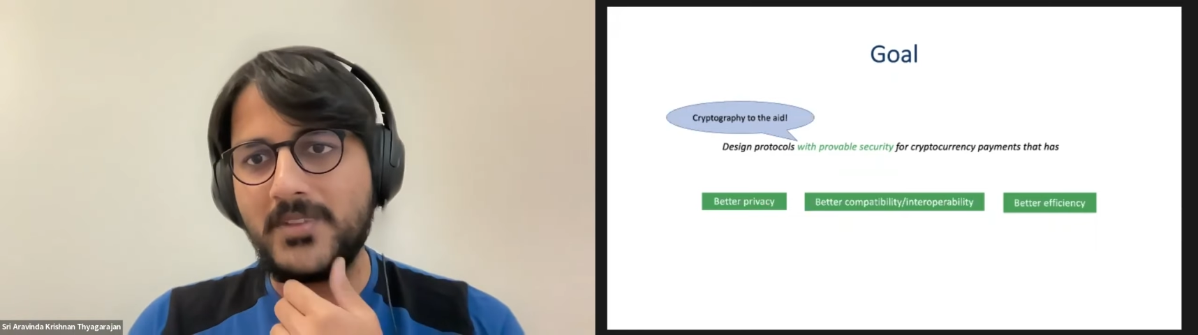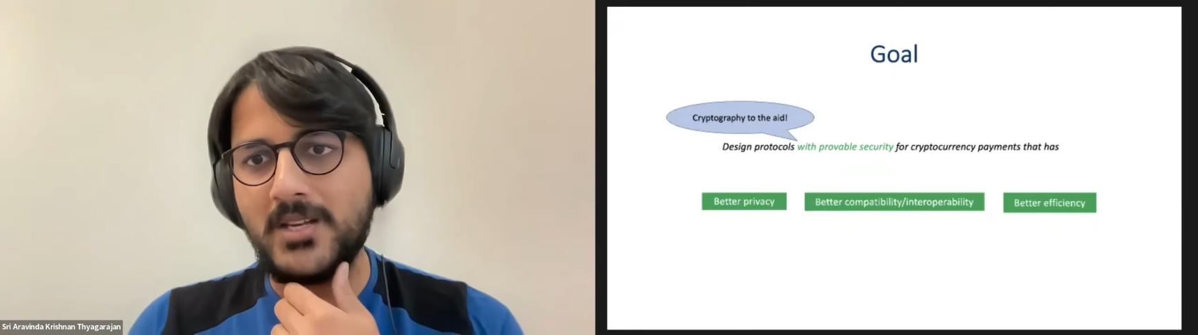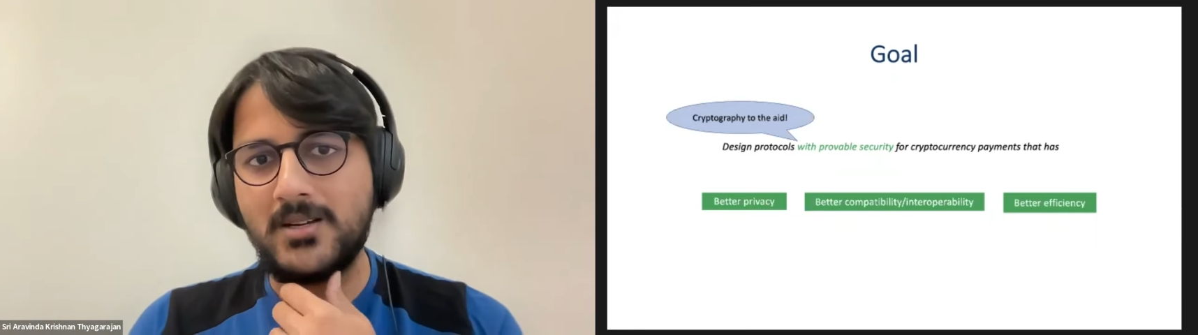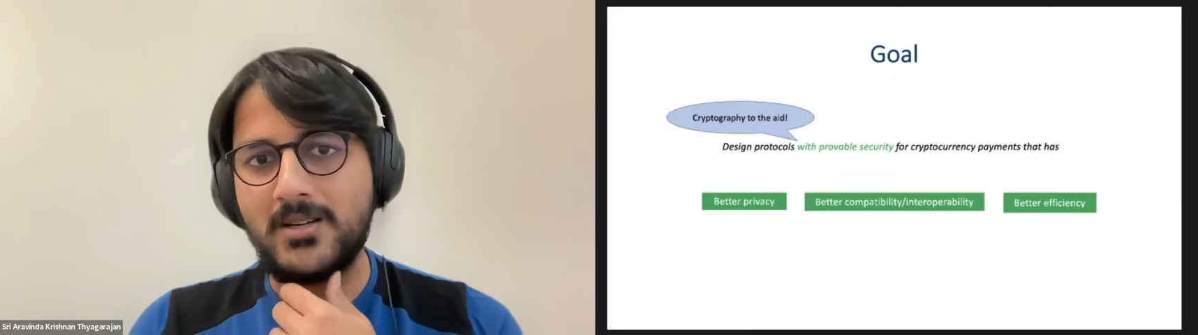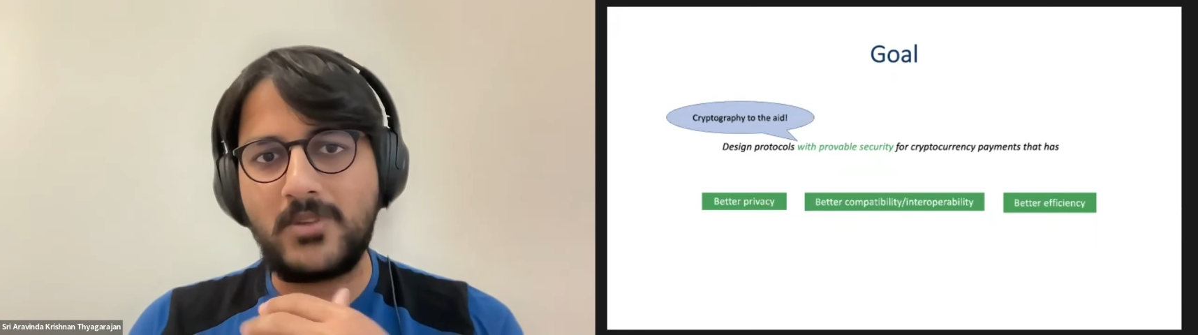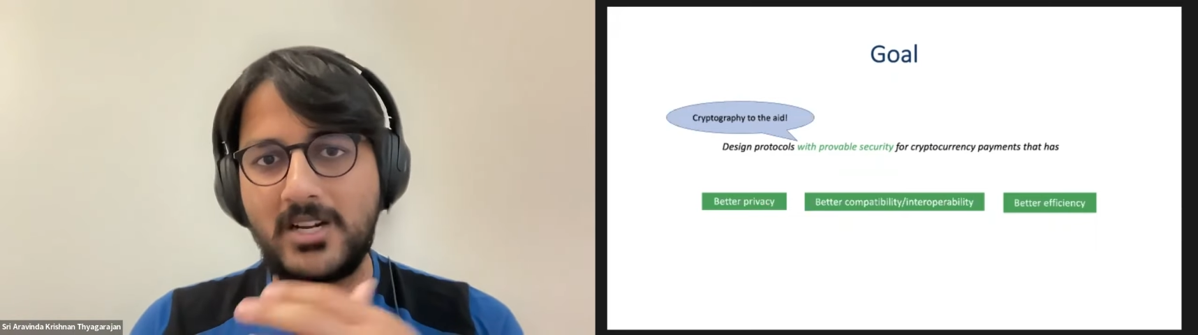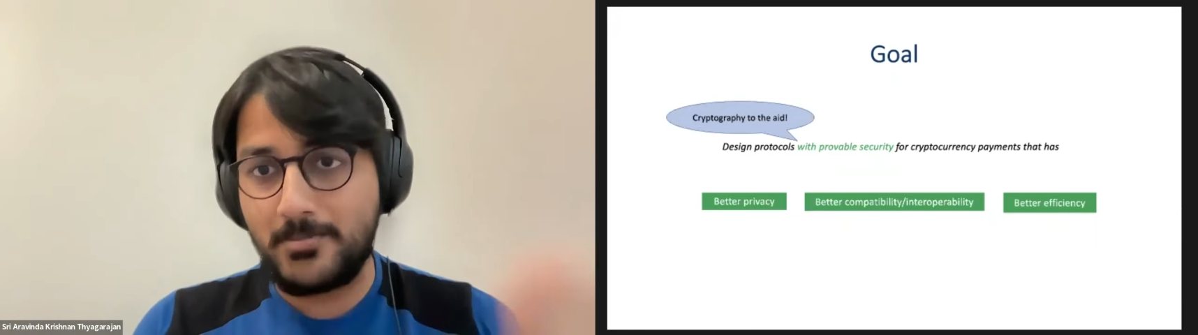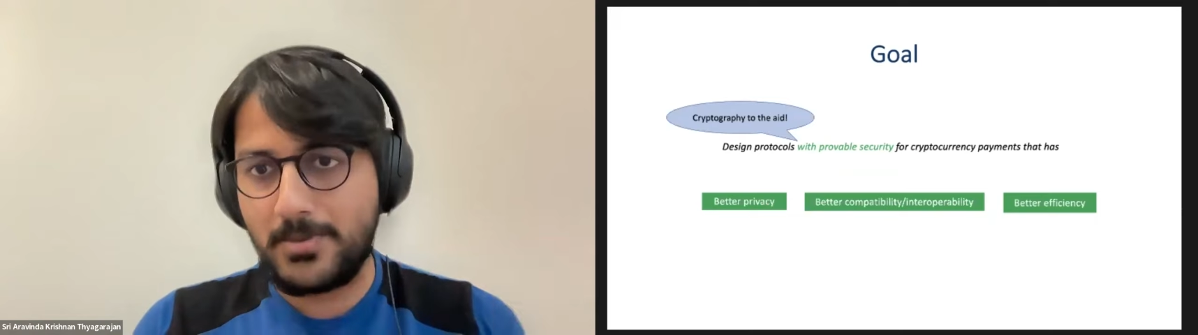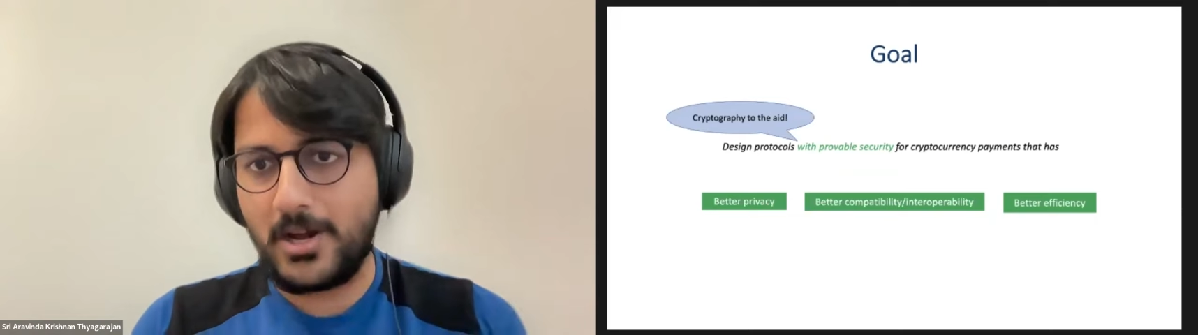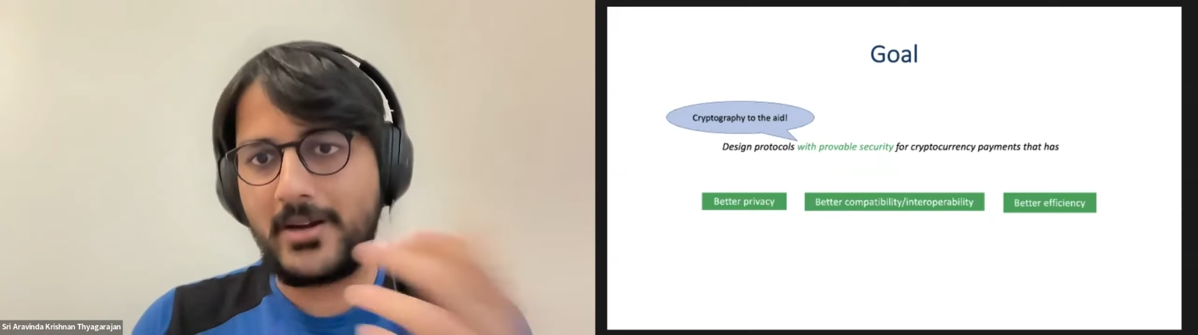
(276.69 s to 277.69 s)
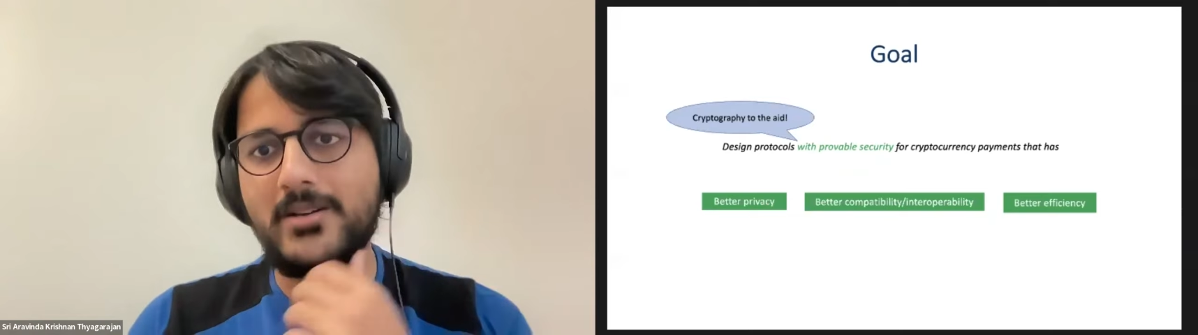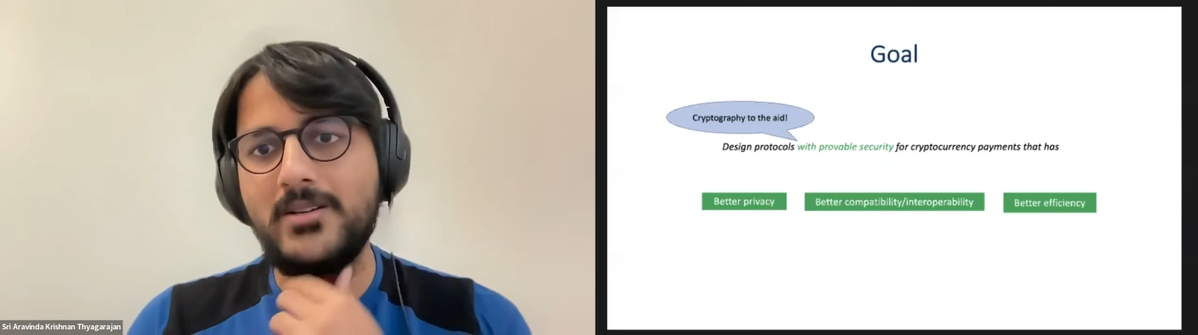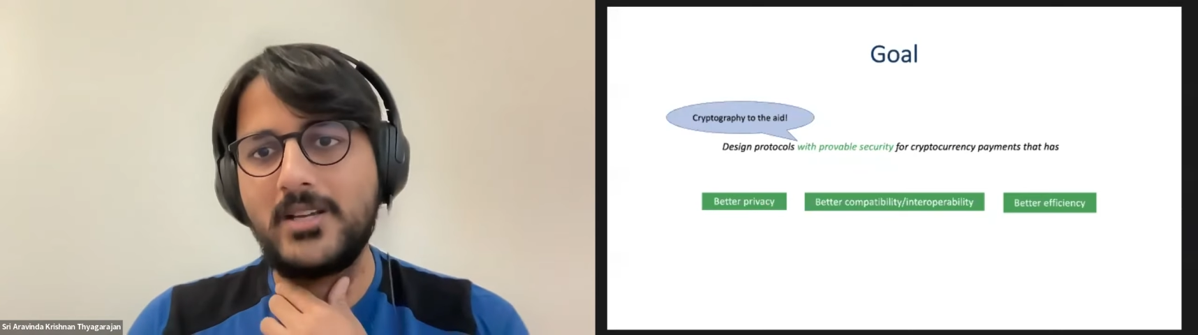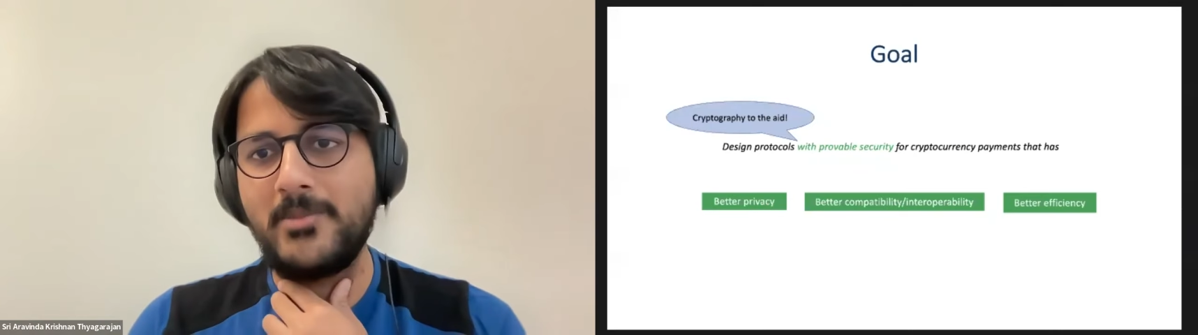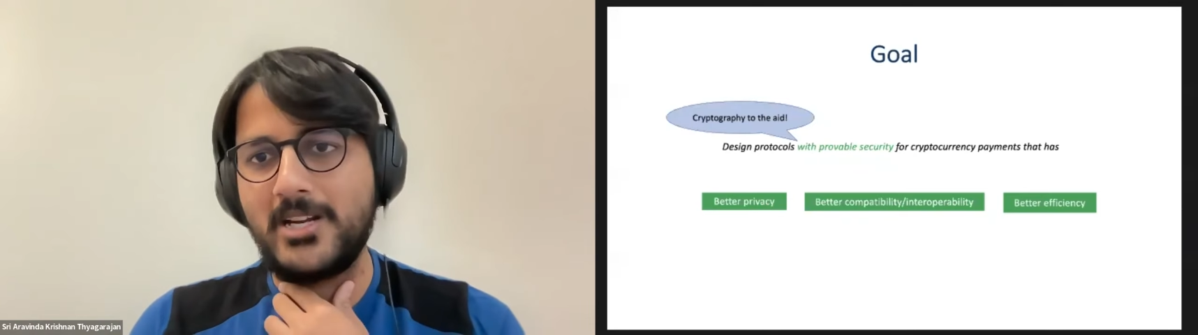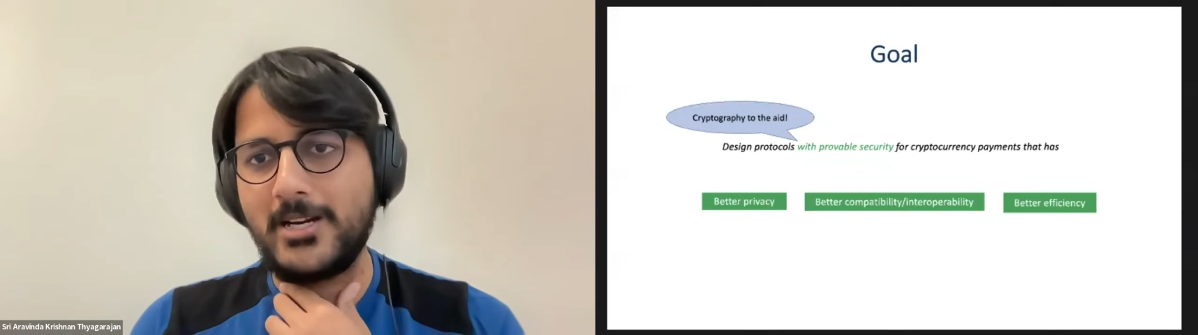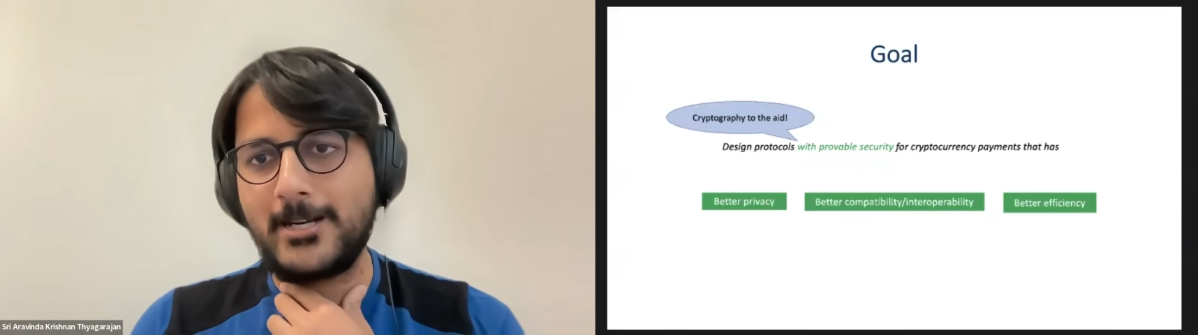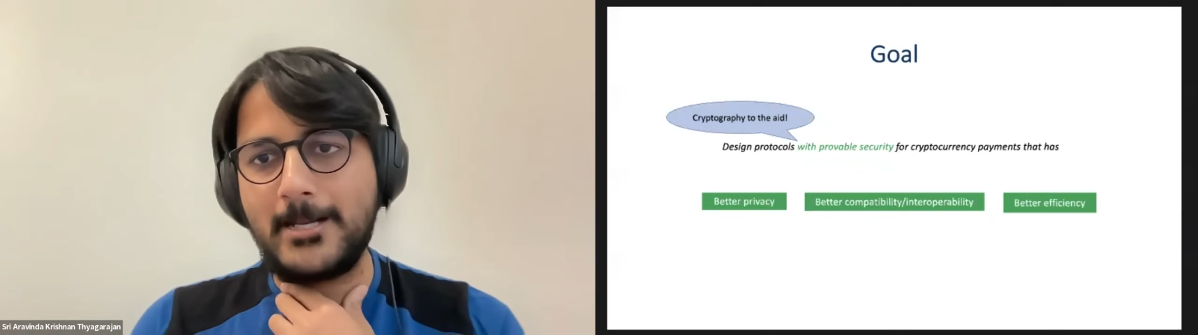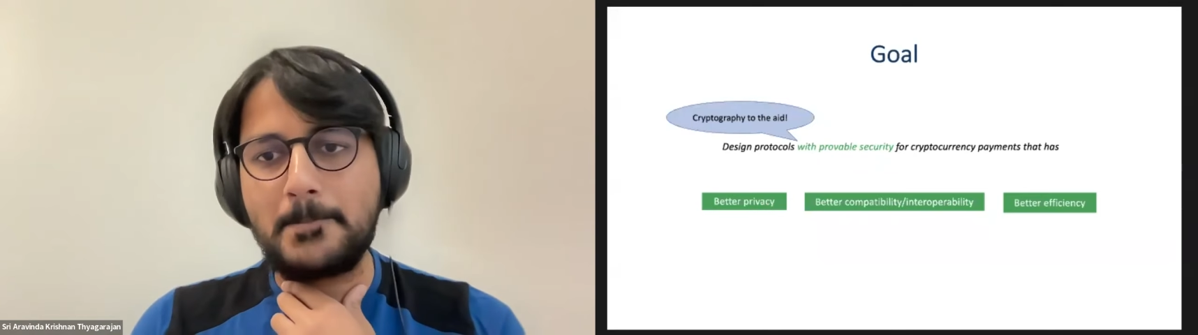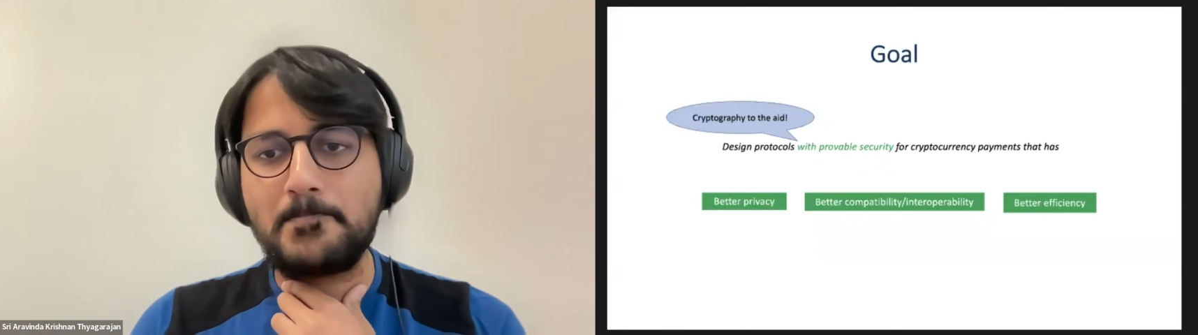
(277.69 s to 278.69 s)
uh, when deployed
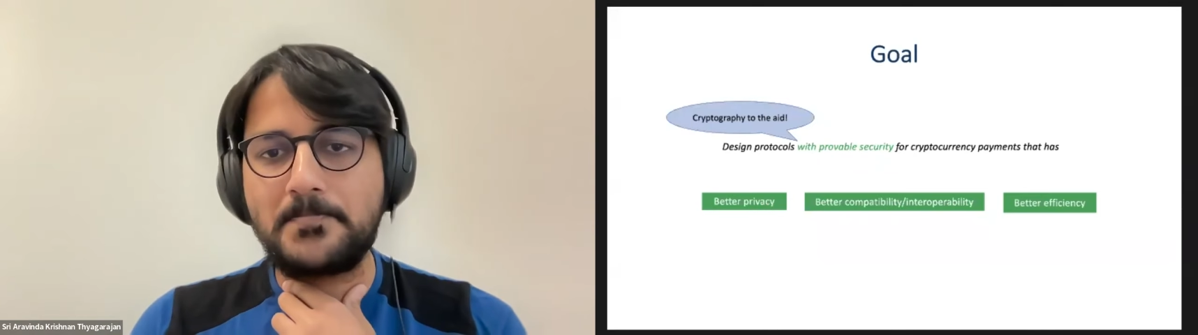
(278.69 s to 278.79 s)
immediately.